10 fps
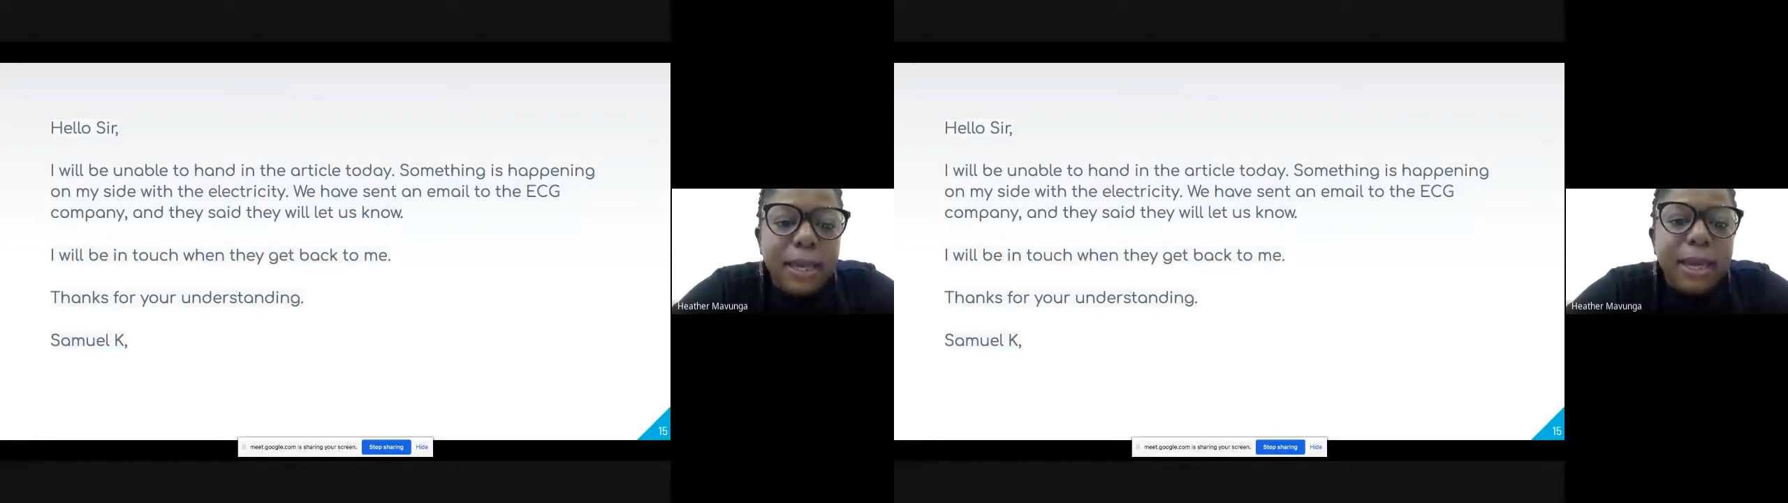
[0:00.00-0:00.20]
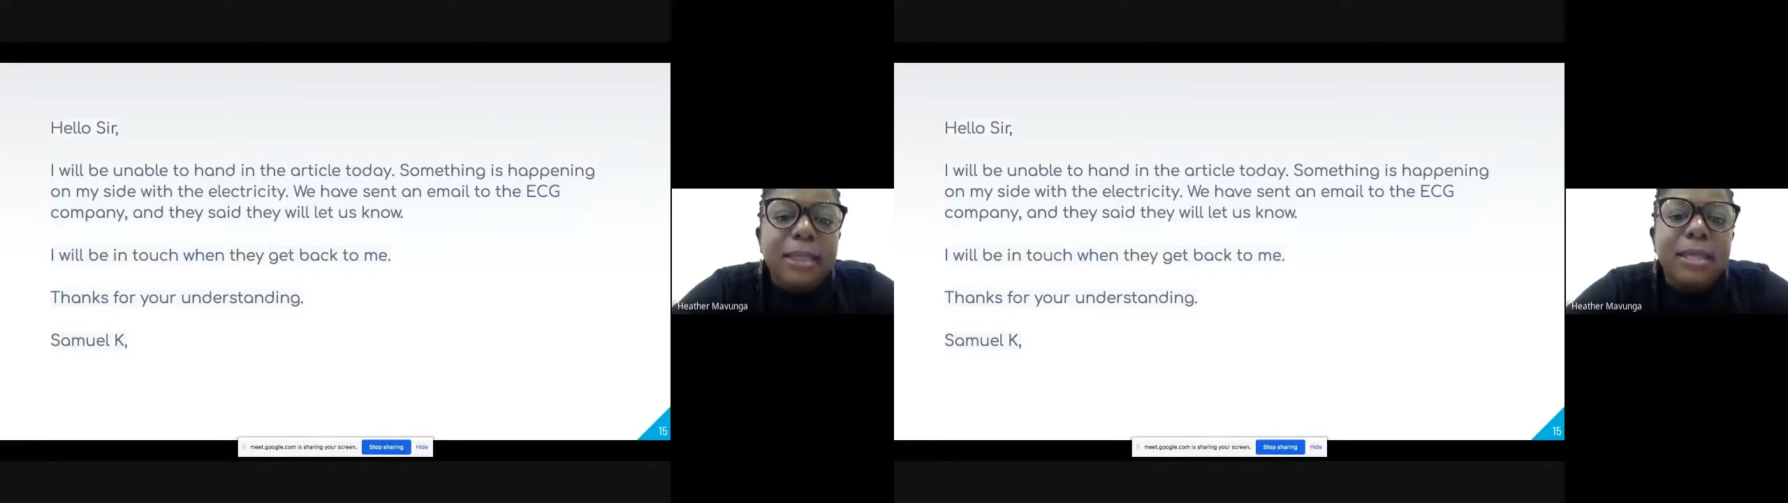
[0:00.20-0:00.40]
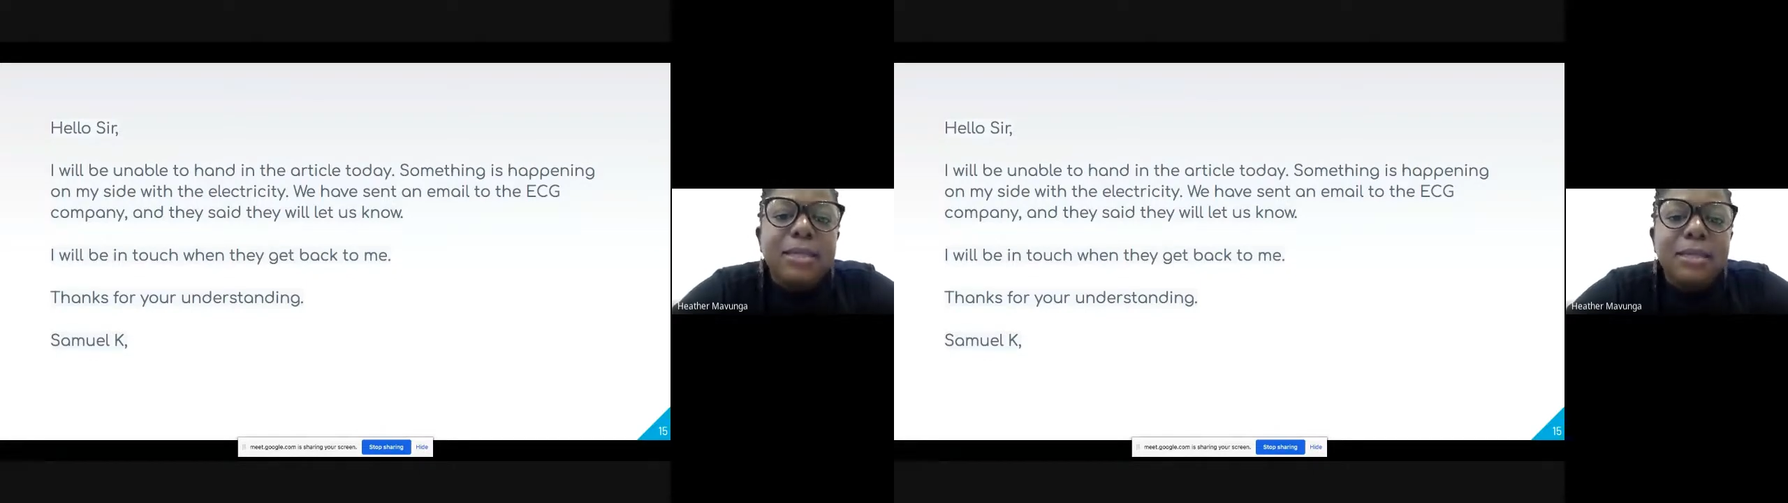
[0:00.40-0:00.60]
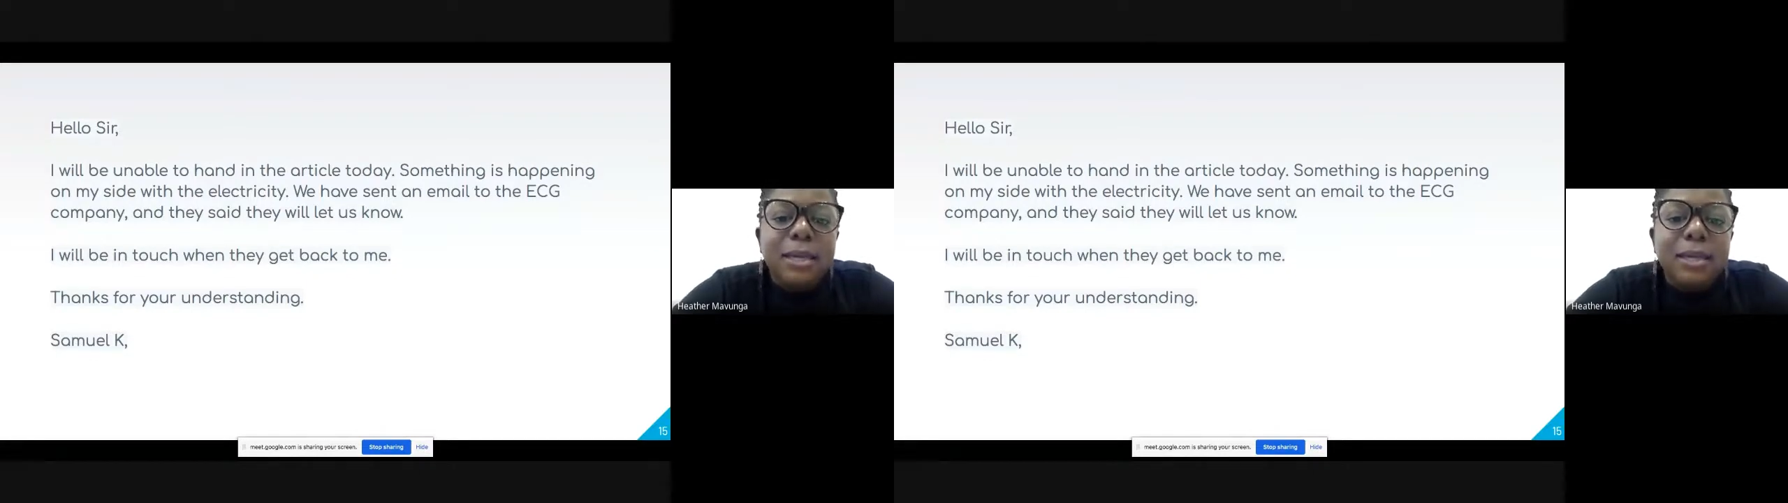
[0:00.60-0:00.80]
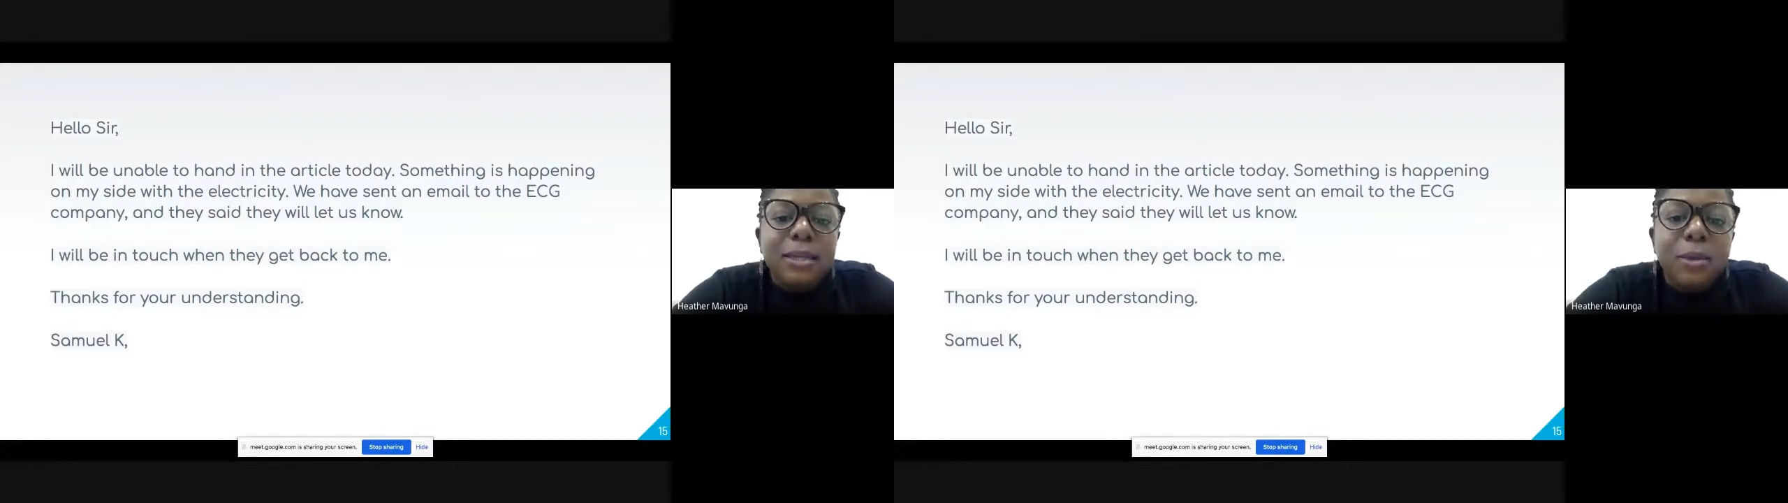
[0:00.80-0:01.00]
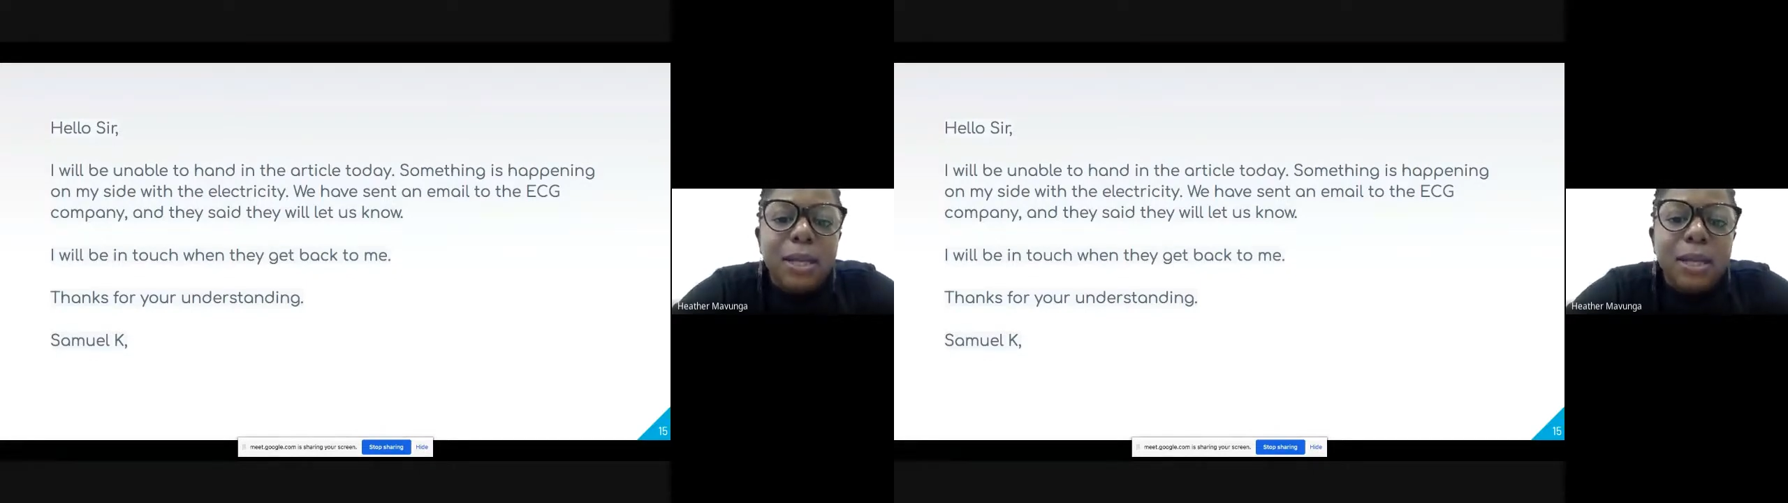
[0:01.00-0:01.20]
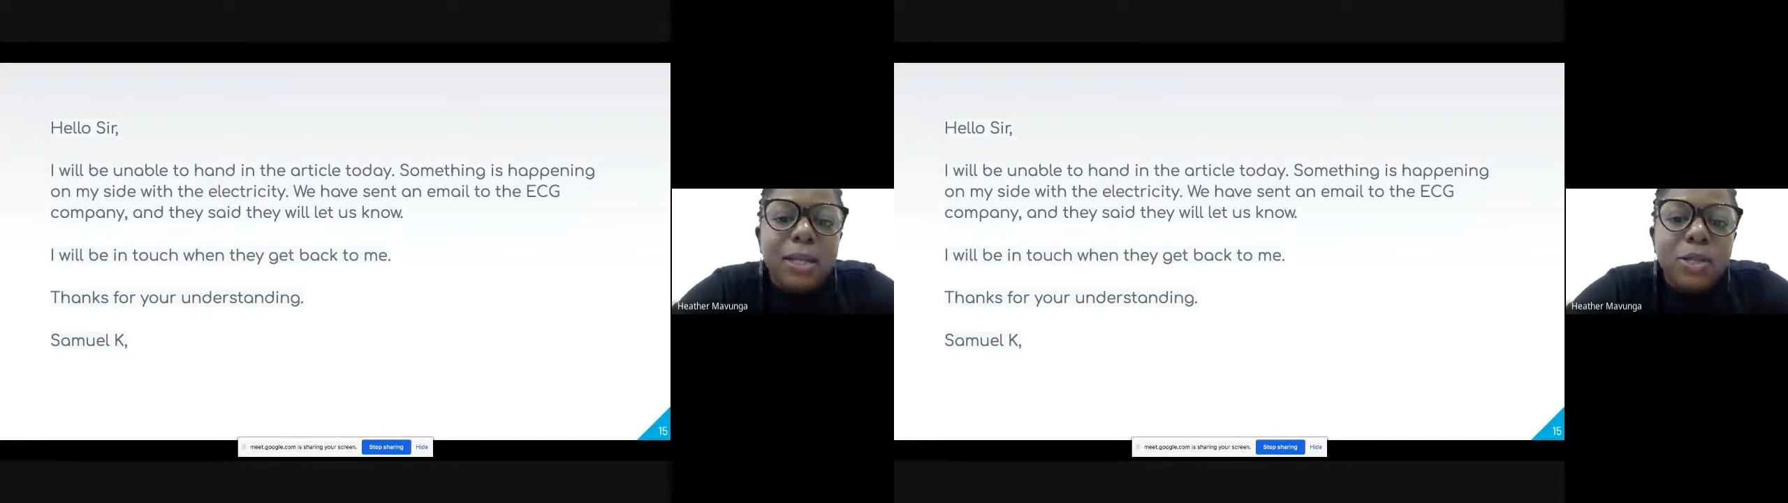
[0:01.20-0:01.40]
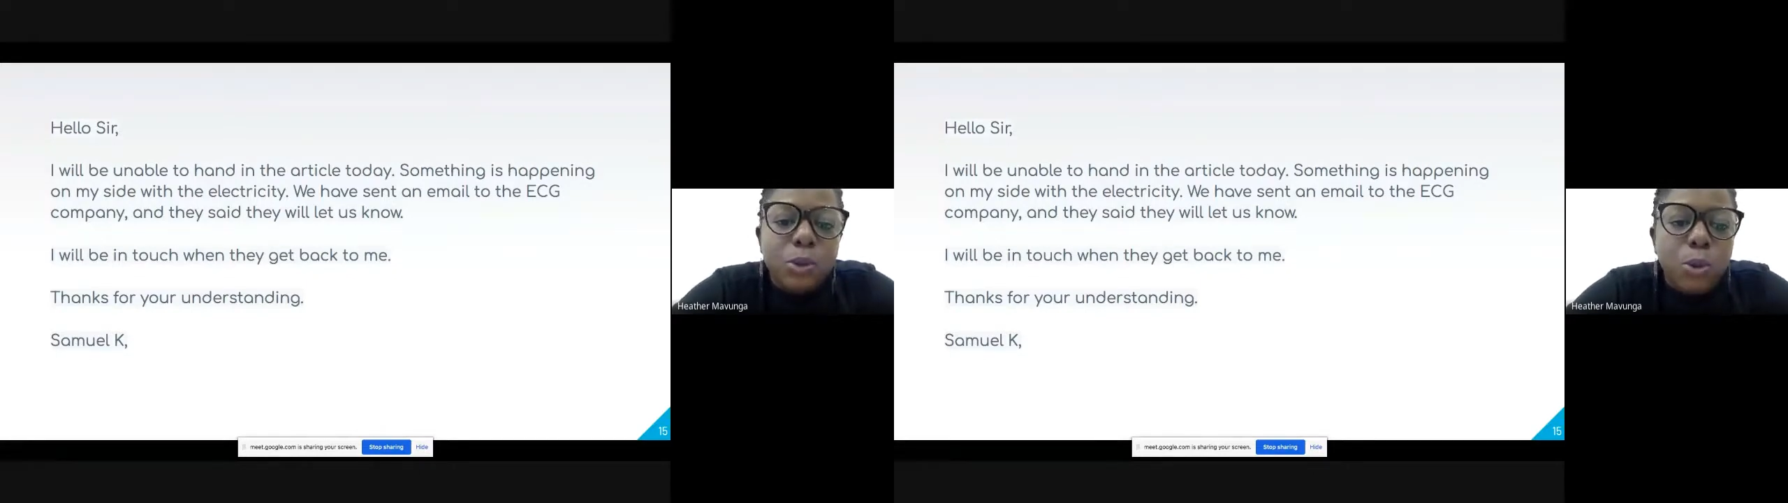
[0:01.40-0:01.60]
and they say they'll let
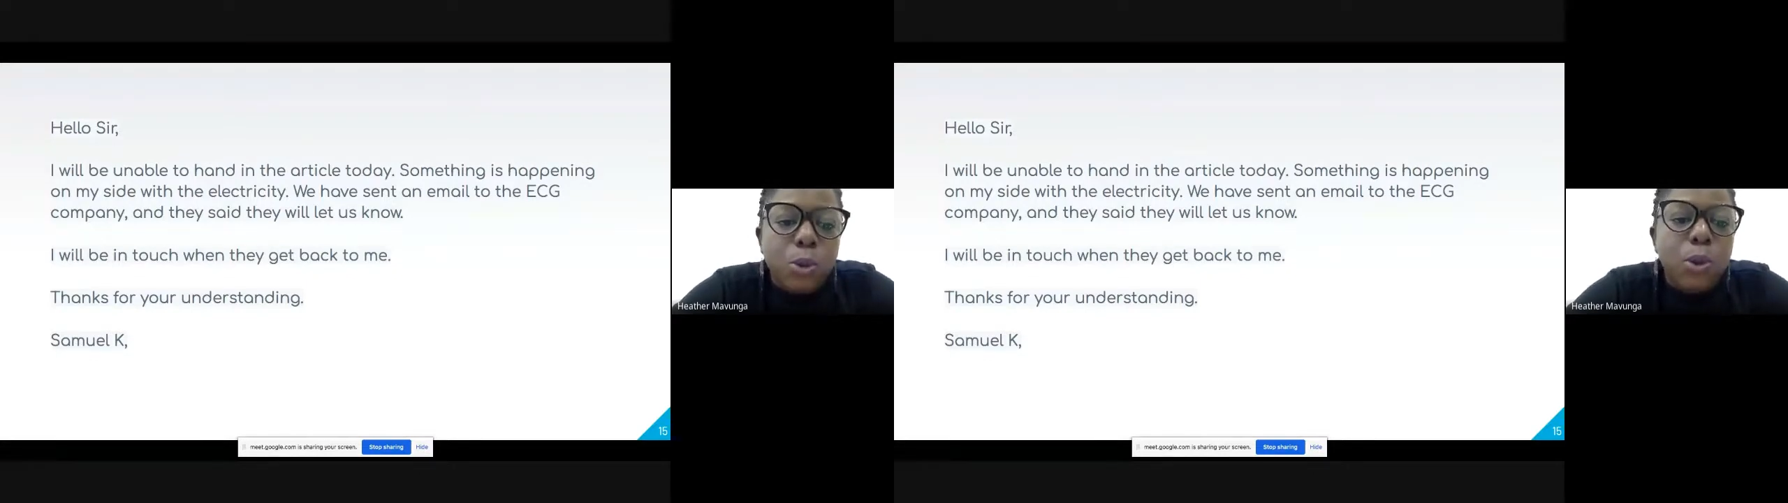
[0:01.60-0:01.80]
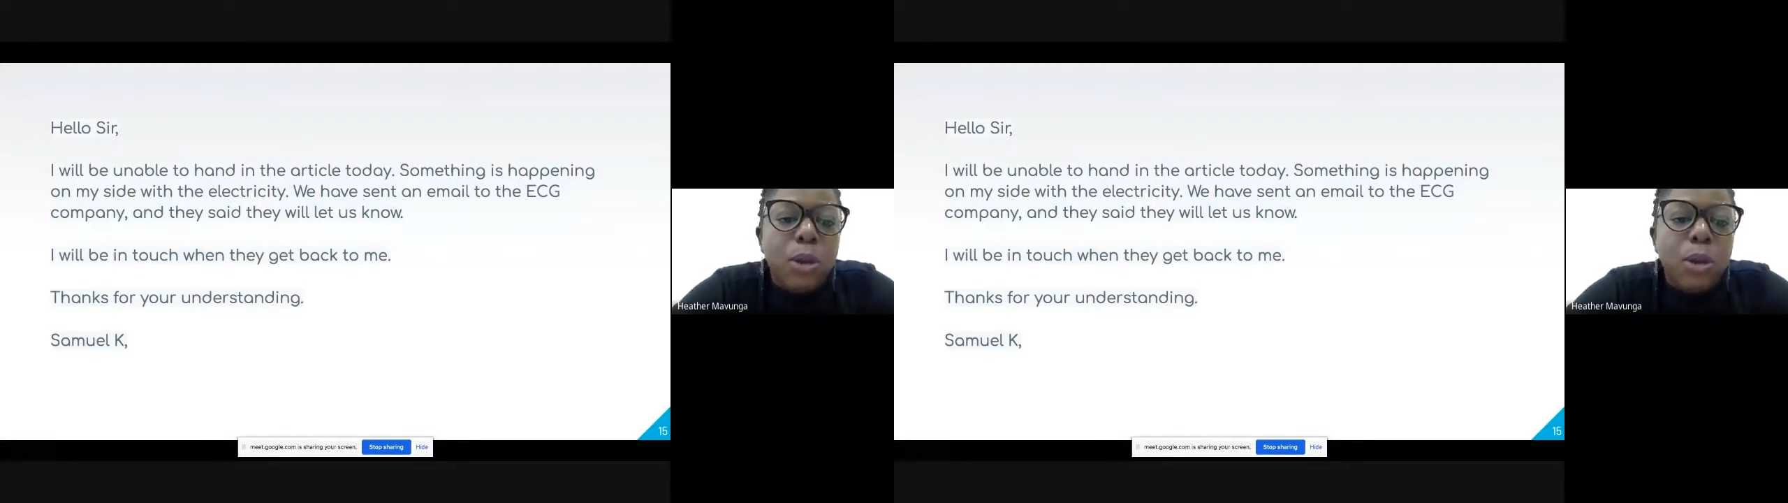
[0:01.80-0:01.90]
us know.